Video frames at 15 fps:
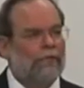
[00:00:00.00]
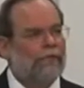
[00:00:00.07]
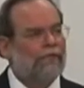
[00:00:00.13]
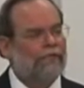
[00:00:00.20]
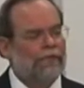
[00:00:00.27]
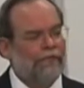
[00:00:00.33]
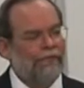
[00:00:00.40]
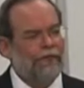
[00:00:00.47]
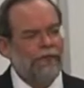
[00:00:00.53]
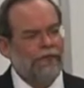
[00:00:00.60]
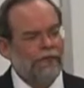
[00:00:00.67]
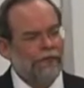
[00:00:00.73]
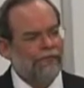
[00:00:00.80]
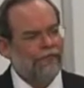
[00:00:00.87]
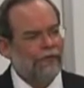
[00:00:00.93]
50
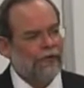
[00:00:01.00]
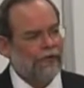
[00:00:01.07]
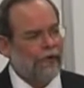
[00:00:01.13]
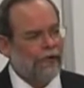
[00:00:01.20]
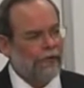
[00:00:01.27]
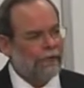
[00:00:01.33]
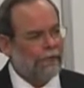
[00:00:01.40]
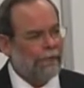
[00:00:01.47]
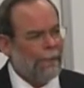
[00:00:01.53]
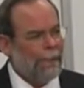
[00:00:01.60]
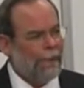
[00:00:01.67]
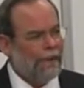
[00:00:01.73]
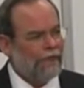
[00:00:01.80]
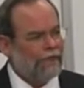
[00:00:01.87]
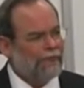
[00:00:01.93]
years ago,
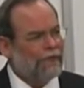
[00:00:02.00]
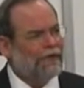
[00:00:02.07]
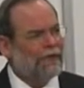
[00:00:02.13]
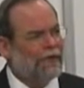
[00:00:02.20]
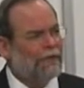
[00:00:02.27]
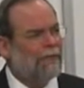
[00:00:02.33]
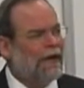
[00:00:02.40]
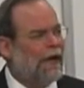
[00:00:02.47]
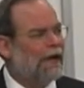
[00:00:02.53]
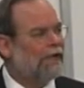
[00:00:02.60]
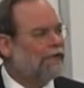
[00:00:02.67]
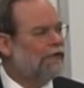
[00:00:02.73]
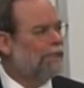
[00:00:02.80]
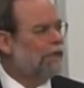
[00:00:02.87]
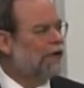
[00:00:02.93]
it really didn't matter
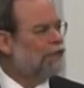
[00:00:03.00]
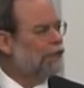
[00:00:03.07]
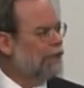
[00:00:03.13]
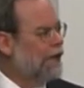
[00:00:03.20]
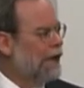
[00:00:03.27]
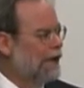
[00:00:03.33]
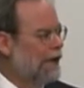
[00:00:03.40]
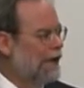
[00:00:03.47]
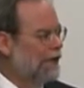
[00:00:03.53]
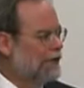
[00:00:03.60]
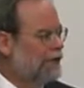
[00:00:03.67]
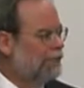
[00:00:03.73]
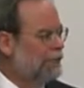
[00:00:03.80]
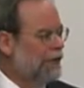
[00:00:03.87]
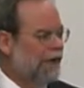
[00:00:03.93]
too much who got
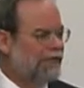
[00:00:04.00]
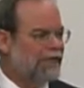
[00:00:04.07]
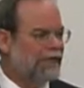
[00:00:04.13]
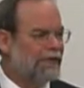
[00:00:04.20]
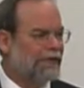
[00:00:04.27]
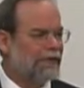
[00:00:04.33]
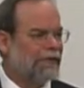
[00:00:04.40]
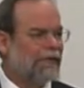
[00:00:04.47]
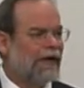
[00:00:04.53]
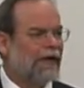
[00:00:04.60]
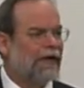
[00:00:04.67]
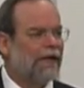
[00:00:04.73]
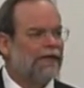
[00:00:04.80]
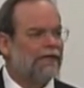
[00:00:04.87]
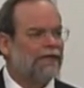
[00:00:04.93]
elected president or who got
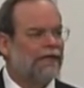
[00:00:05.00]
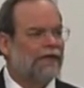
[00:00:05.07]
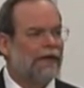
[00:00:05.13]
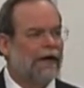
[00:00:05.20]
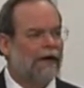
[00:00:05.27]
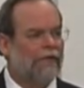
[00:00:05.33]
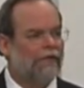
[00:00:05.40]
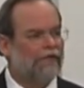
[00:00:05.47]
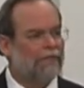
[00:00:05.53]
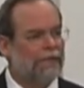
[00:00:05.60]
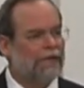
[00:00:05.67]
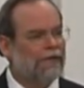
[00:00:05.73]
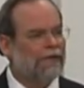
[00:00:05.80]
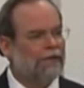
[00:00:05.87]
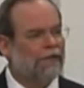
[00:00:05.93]
elected to Congress
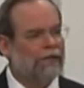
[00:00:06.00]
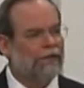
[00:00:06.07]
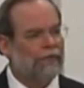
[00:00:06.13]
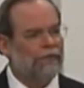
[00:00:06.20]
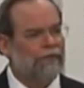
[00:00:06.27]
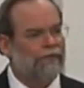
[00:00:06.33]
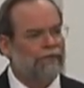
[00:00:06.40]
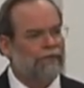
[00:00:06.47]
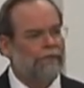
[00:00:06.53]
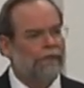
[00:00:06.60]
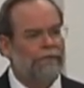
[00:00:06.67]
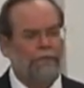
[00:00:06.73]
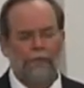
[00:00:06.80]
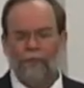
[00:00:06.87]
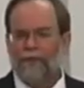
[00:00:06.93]
because the views of
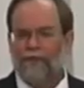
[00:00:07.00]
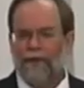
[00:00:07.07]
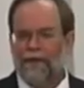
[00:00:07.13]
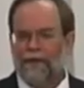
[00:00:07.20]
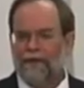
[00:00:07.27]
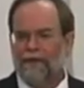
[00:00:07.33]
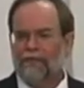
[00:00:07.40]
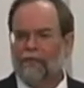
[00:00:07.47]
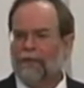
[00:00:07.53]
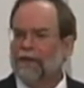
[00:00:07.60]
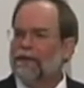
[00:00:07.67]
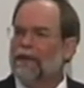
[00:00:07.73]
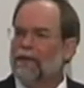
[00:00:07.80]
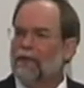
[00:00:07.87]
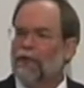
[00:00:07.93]
people weren't that different
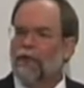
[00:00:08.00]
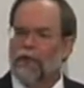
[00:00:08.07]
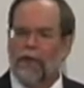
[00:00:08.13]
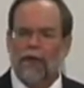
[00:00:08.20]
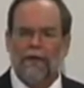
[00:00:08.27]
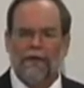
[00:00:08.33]
and they were all